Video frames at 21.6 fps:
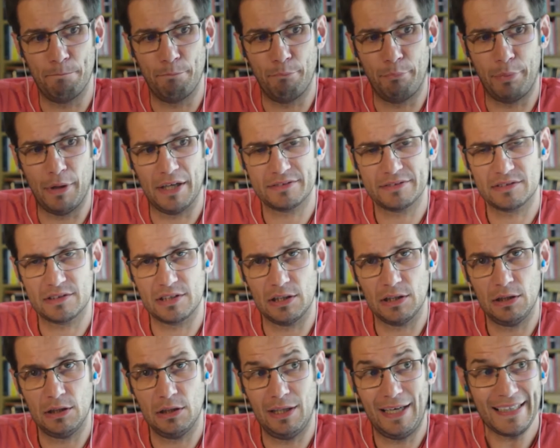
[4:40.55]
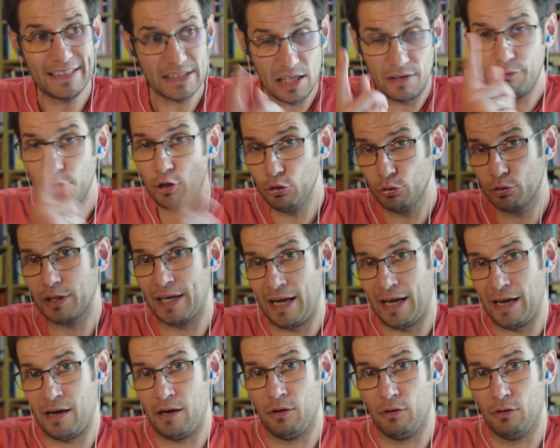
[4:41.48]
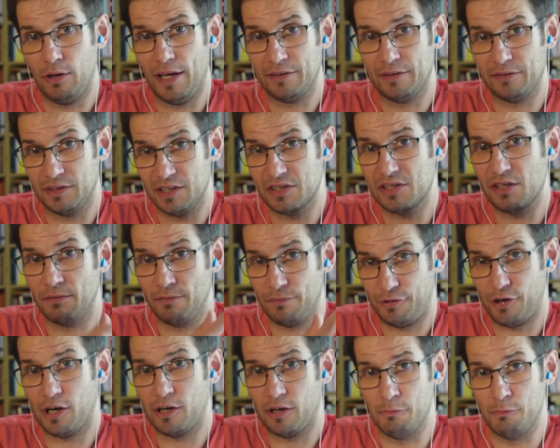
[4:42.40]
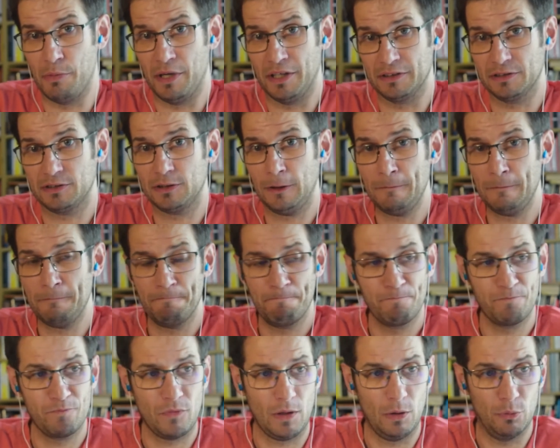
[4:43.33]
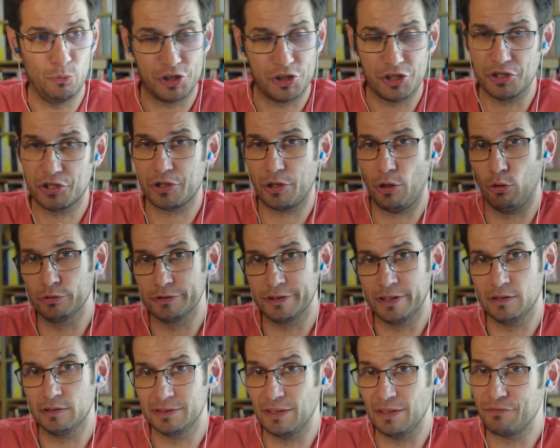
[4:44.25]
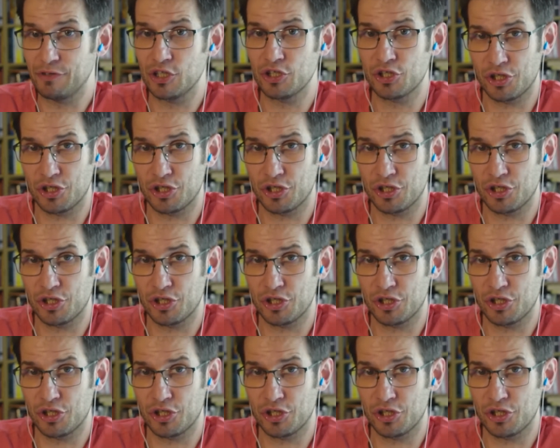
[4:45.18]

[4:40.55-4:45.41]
But let's have a look now at this environment, which is called DaVinci